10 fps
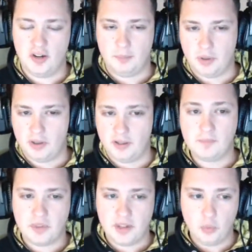But
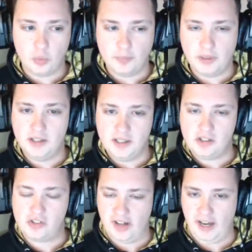it would be
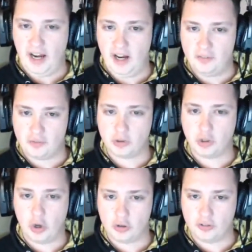neat to have
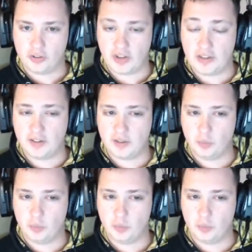regardless. I think it would